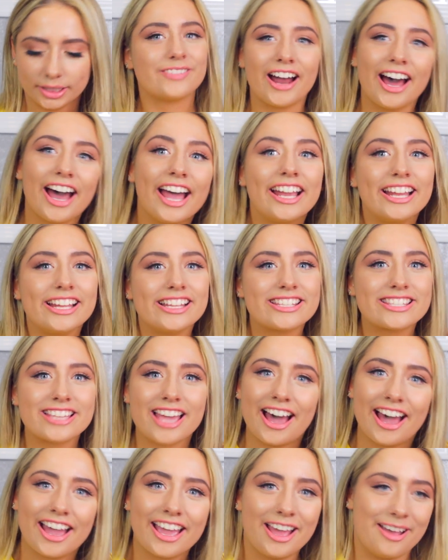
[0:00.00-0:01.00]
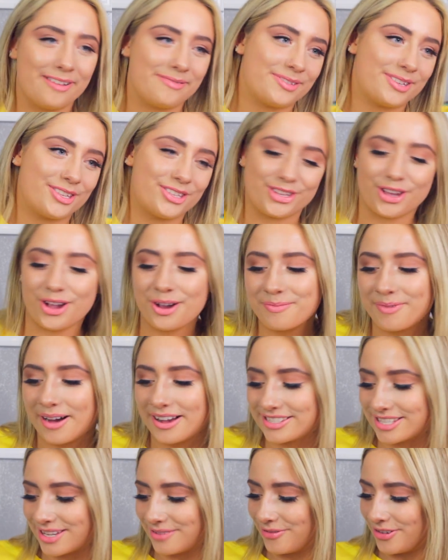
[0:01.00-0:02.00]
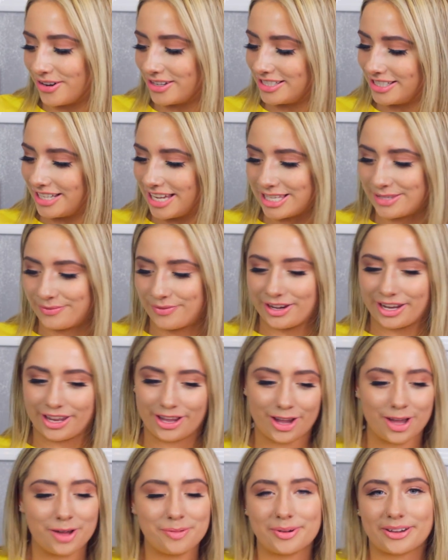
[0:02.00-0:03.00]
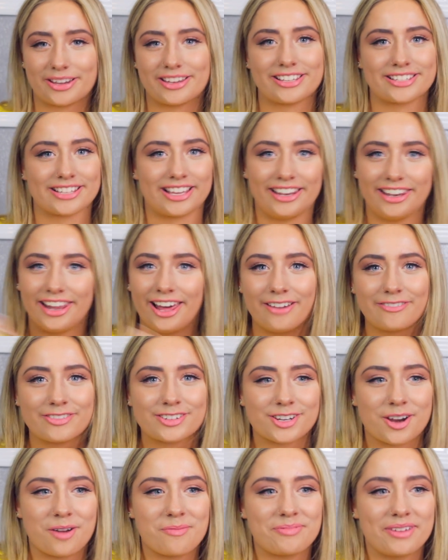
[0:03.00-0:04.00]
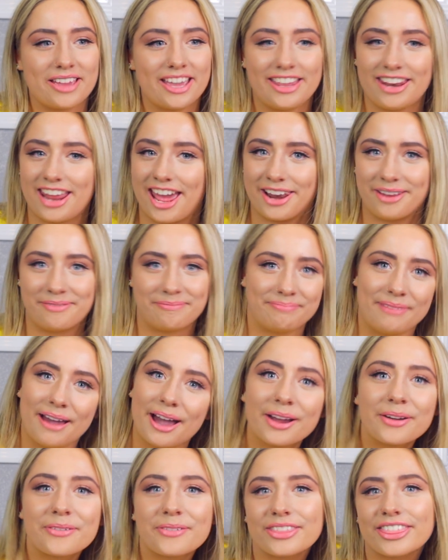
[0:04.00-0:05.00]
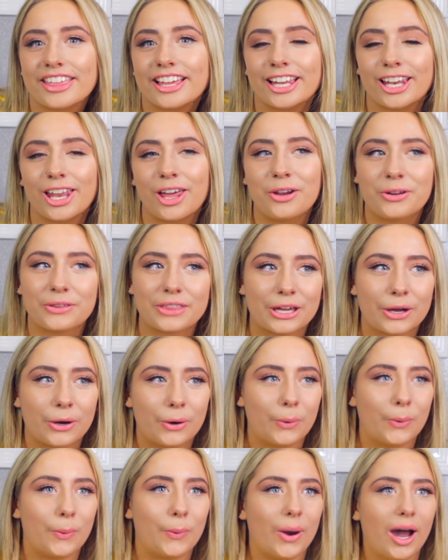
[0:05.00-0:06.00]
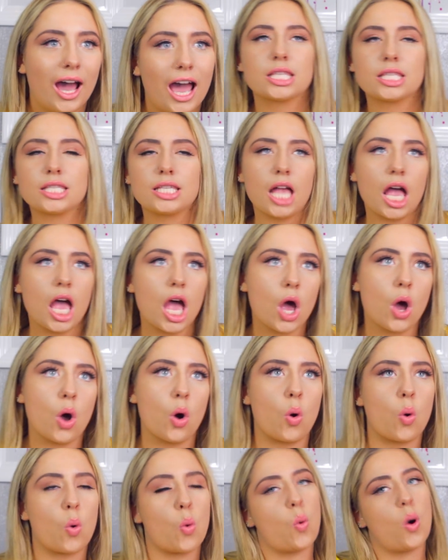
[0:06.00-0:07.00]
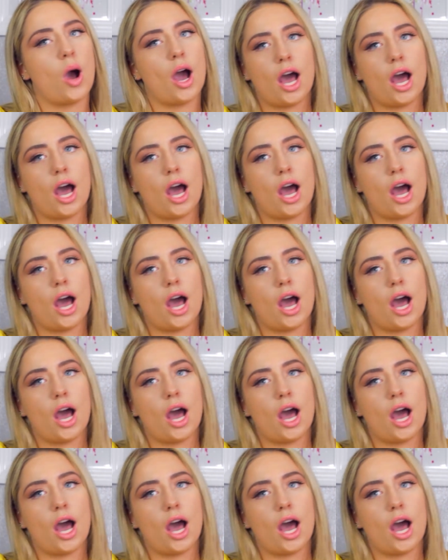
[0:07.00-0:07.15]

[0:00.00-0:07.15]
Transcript: Right, I am so buzzing for today's video because I love shopping and I'm back with the clothing haul. So,